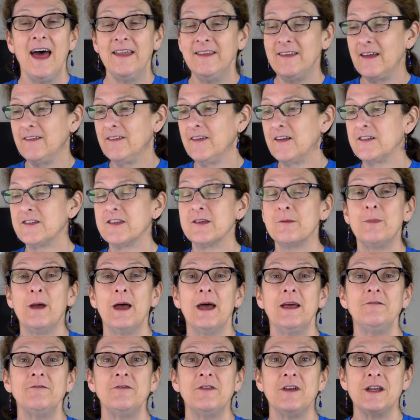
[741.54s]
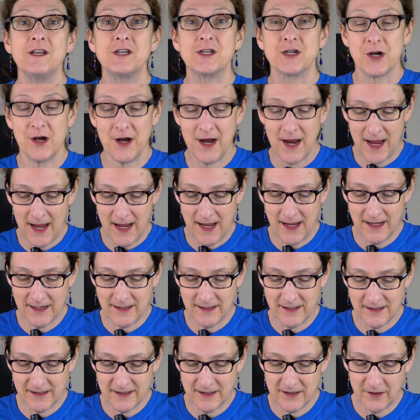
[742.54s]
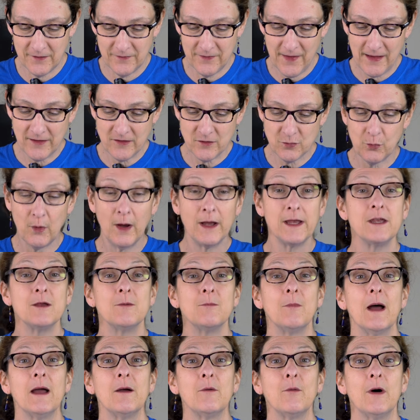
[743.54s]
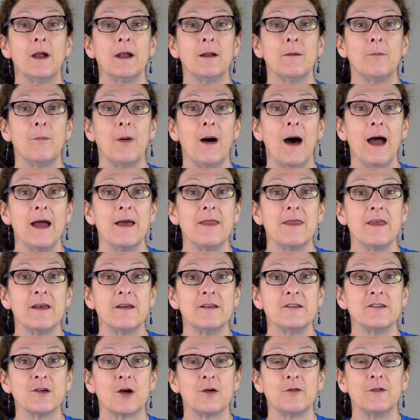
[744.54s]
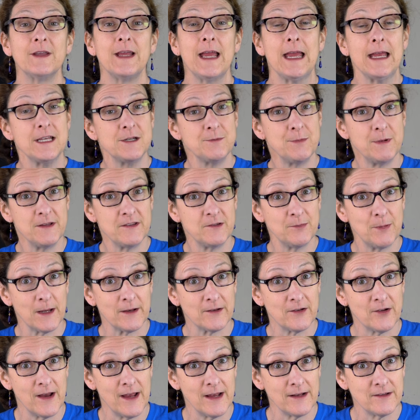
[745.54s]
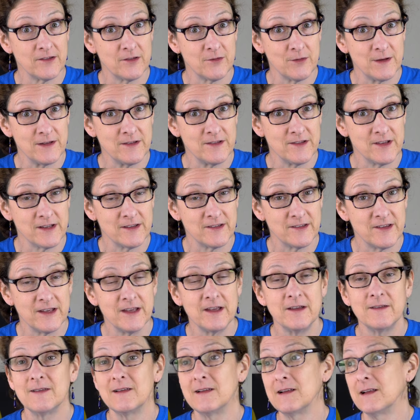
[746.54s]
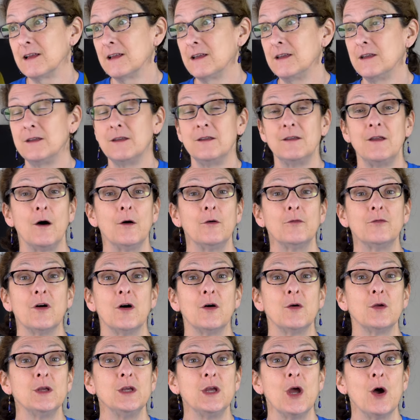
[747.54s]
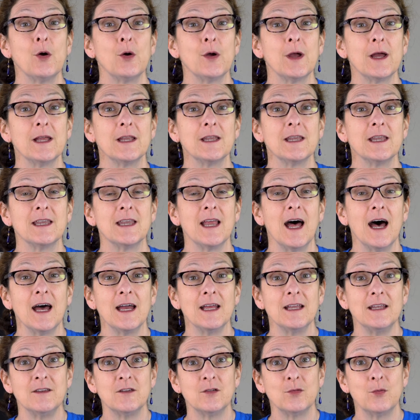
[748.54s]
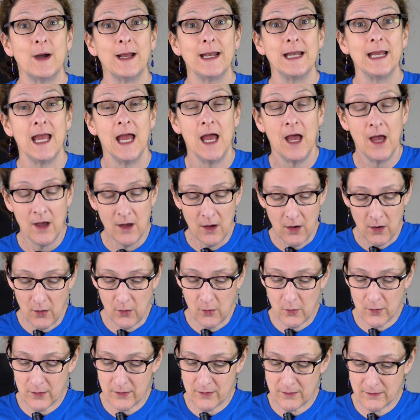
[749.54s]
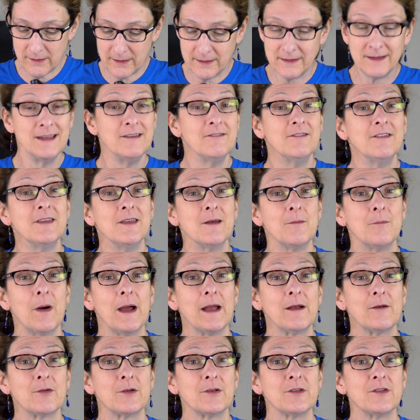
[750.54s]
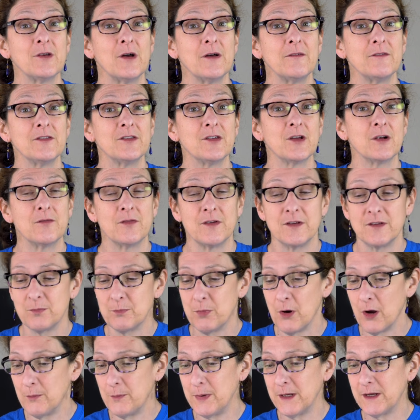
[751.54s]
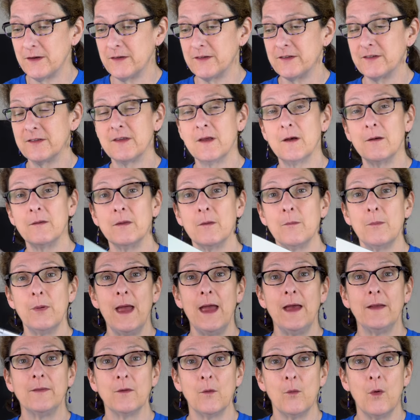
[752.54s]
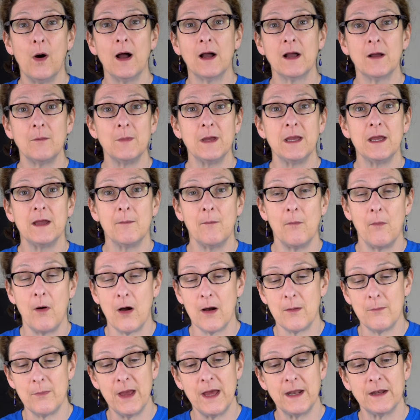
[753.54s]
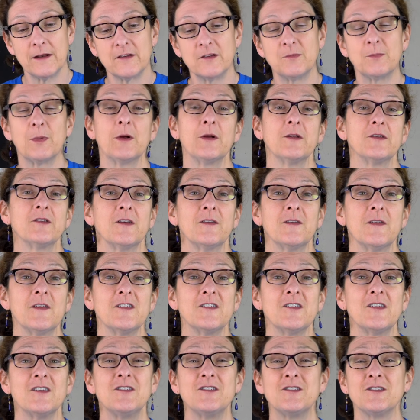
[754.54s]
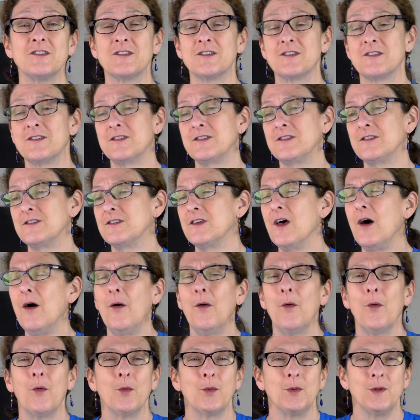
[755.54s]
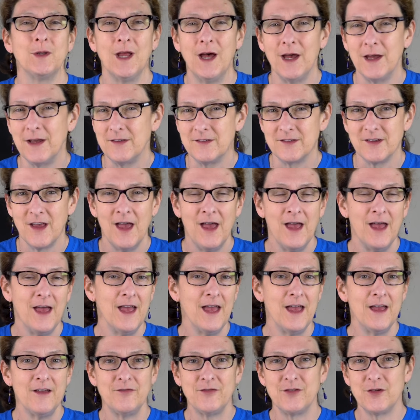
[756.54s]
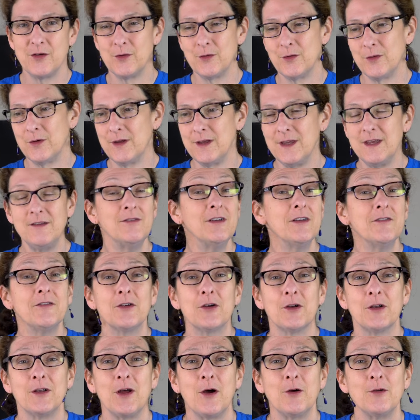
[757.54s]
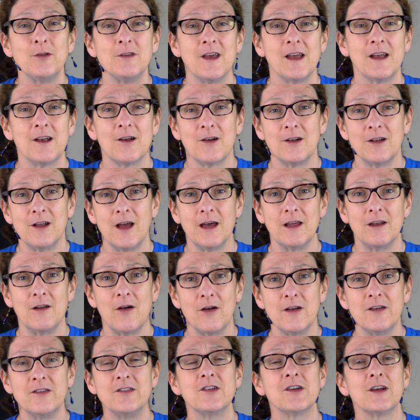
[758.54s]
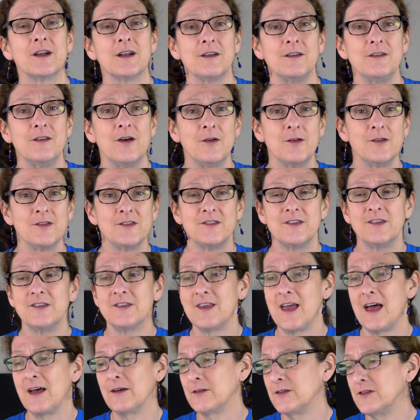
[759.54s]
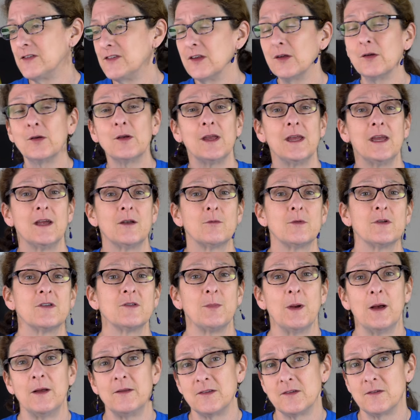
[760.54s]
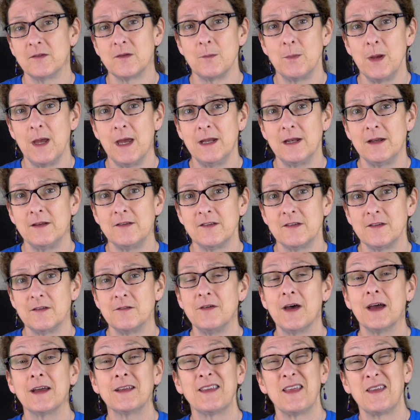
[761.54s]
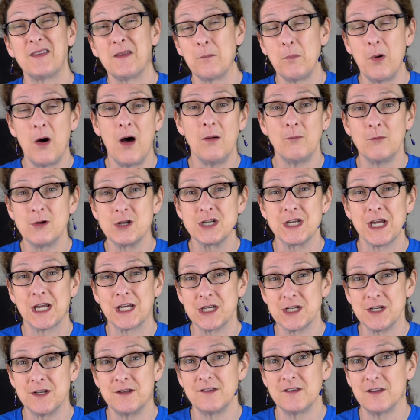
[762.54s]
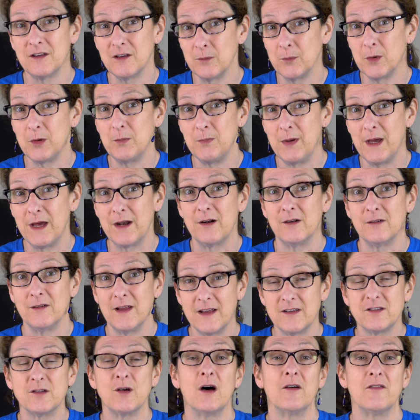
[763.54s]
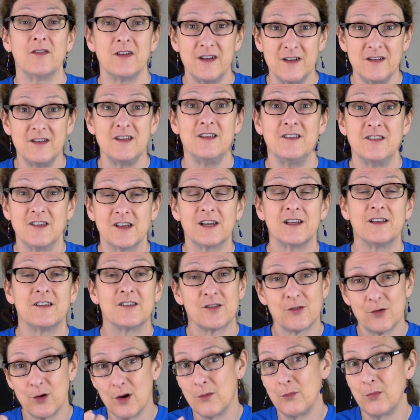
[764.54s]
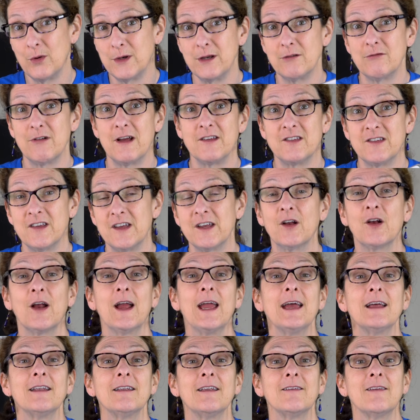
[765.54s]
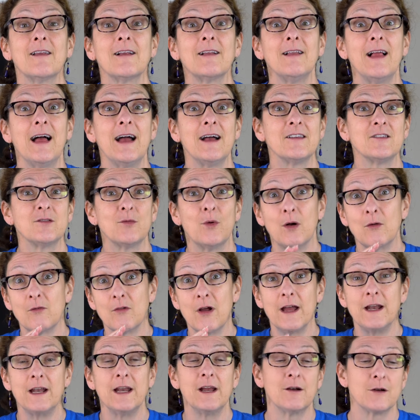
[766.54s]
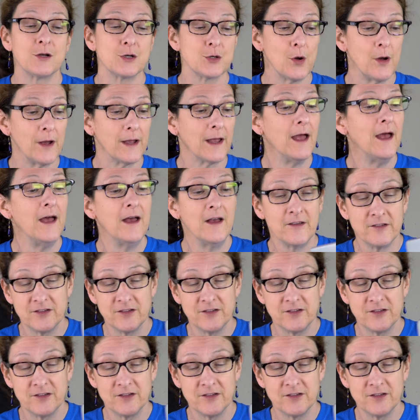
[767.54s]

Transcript: And then there's the pen feature, and you know, that's why you might want to buy this over the HP Spectre X360, the Lenovo Yoga 920, or even the Microsoft Surface Pro, because the Wacom EMR pen experience on this is just so nice. Even if you're a note taker or not, artists, you're going to notice just how silky and responsive the pen is, and the fact that the palm rejection is a little bit better. Less often is it going to screw up when you're resting your hand on the glass while writing or drawing.